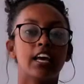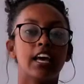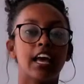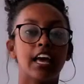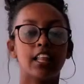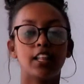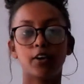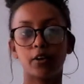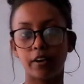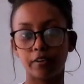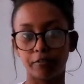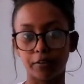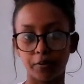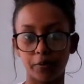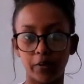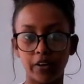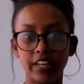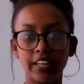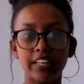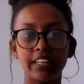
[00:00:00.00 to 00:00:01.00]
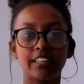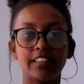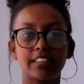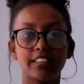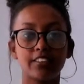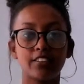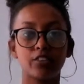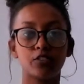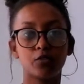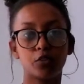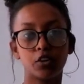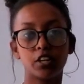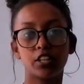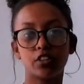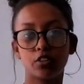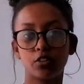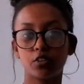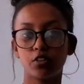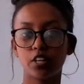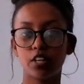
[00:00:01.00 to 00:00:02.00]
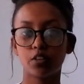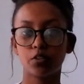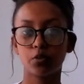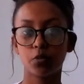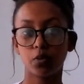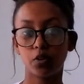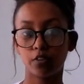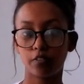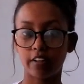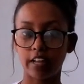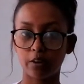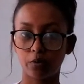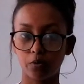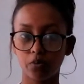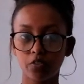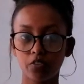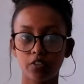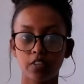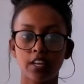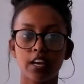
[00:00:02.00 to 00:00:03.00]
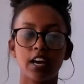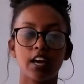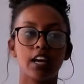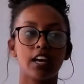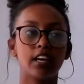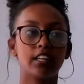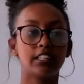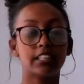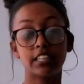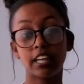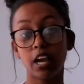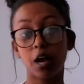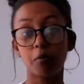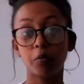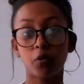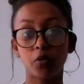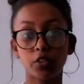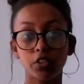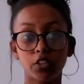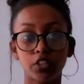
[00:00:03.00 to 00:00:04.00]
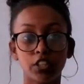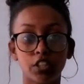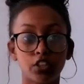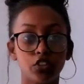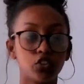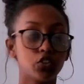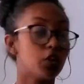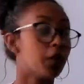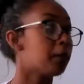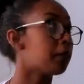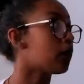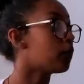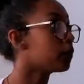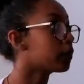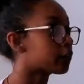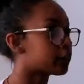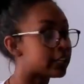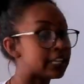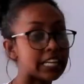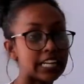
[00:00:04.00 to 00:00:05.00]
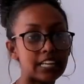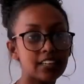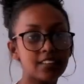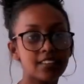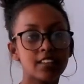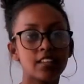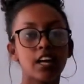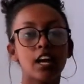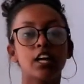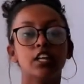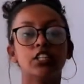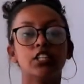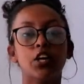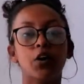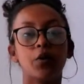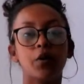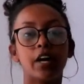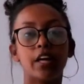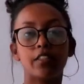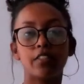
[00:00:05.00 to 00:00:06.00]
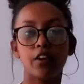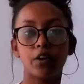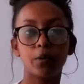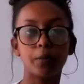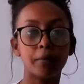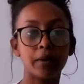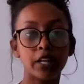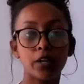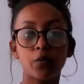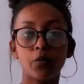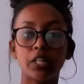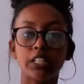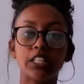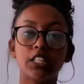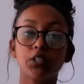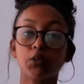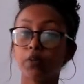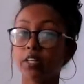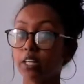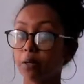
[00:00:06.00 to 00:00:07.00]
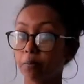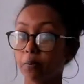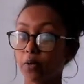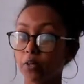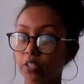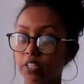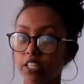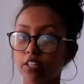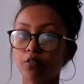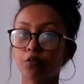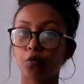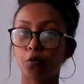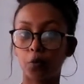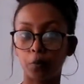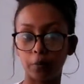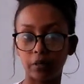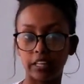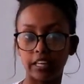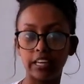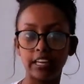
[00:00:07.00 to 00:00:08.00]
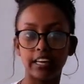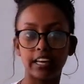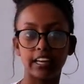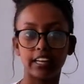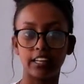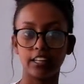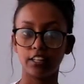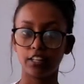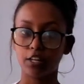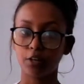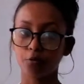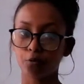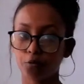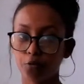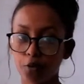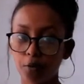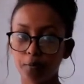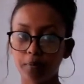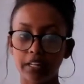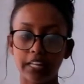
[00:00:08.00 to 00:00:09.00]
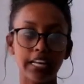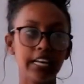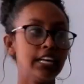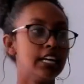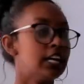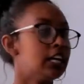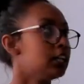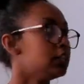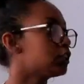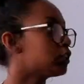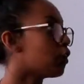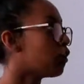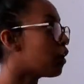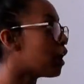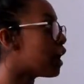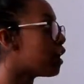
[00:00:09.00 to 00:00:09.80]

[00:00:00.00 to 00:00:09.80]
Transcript: Hello everyone, this is Focused School of Language. Today I'm going to teach you about greetings. So there are many ways to greet a person, formally and informally. So